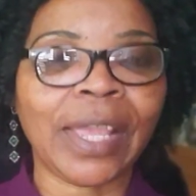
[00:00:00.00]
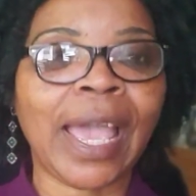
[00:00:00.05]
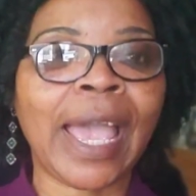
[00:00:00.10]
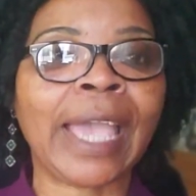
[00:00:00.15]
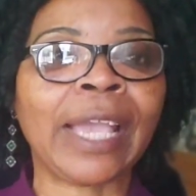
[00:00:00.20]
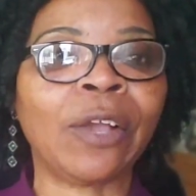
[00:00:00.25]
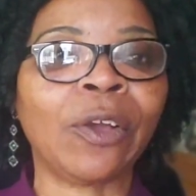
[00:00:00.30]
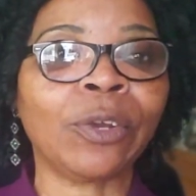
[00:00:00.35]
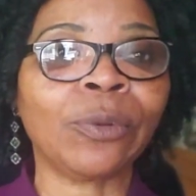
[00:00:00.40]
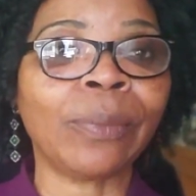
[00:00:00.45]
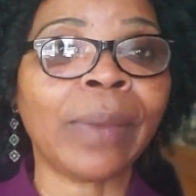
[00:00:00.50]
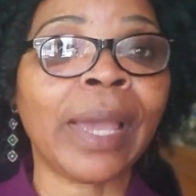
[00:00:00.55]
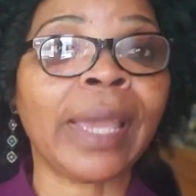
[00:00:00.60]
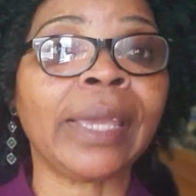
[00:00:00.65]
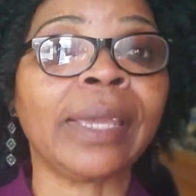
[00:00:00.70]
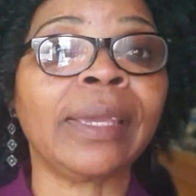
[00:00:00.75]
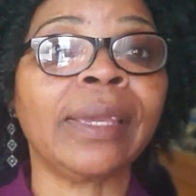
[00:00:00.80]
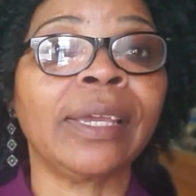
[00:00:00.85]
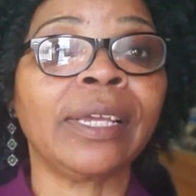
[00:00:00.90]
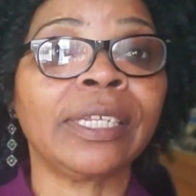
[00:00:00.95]
I got
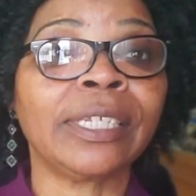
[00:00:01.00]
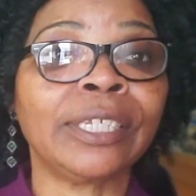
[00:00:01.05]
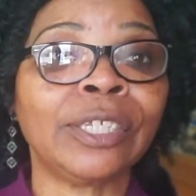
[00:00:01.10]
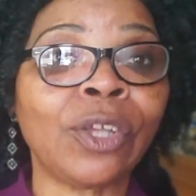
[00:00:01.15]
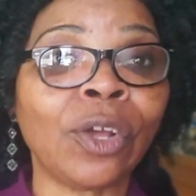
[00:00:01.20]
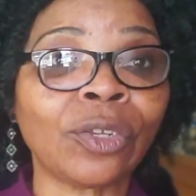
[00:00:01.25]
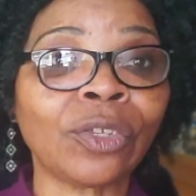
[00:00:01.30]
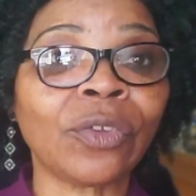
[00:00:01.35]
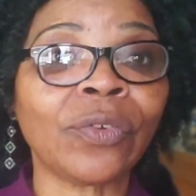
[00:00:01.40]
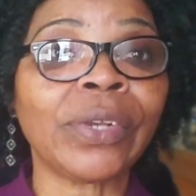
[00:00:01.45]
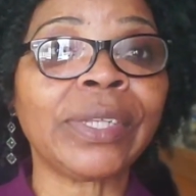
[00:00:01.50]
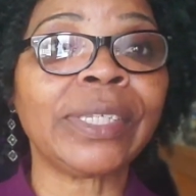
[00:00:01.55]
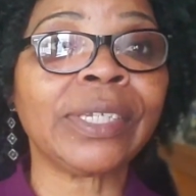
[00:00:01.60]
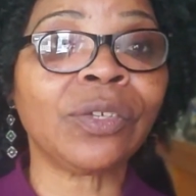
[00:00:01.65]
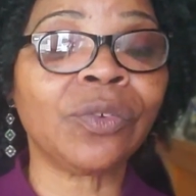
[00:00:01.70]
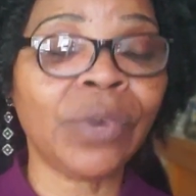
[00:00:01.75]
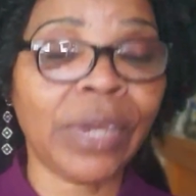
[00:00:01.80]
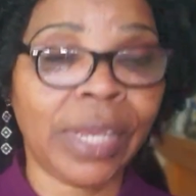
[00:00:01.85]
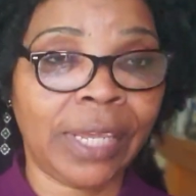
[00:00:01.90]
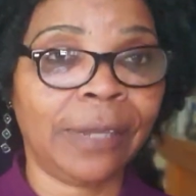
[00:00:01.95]
my doctorate
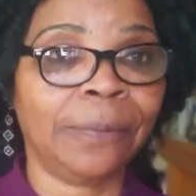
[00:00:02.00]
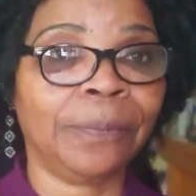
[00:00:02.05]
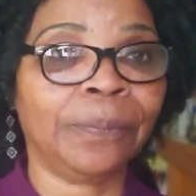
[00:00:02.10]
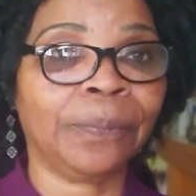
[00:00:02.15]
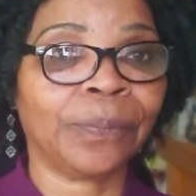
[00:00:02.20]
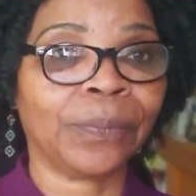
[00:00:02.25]
degree.